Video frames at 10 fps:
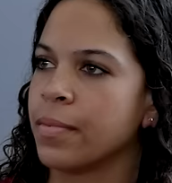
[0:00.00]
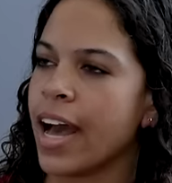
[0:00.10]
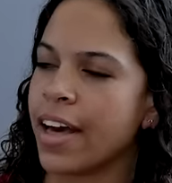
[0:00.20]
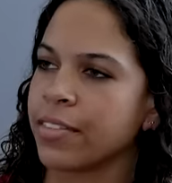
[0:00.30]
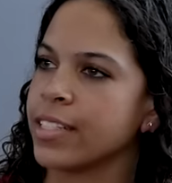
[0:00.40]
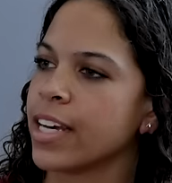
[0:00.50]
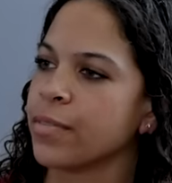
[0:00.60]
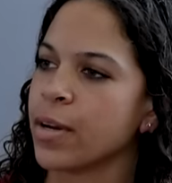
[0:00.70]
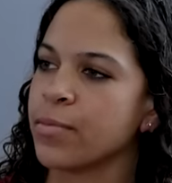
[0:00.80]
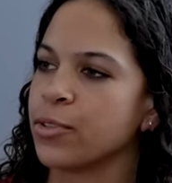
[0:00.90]
athletes that have
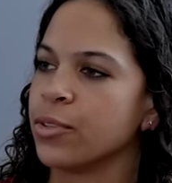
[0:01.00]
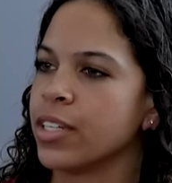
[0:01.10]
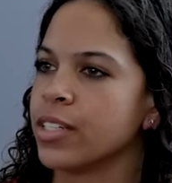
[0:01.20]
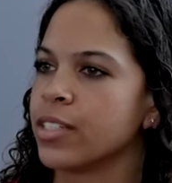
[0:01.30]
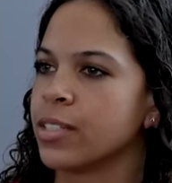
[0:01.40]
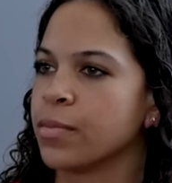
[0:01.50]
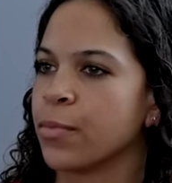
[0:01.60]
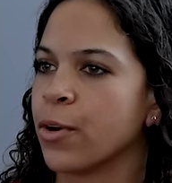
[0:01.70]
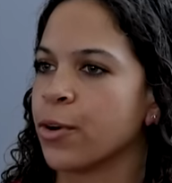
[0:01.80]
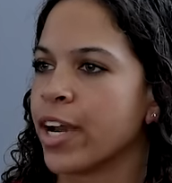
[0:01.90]
come through this
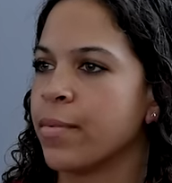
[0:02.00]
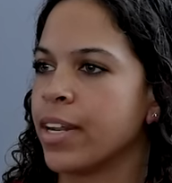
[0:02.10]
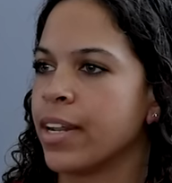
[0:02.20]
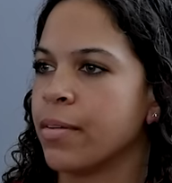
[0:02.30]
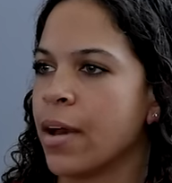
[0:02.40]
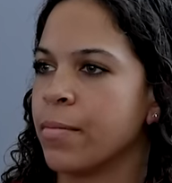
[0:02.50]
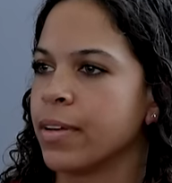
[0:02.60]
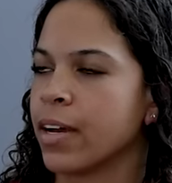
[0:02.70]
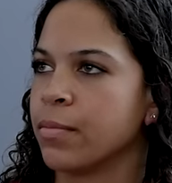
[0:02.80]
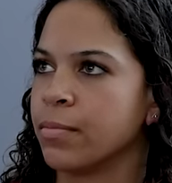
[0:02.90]
program and have
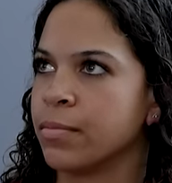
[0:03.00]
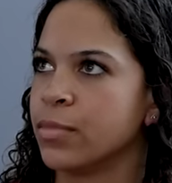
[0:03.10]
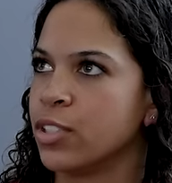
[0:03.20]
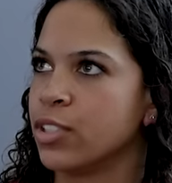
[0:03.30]
become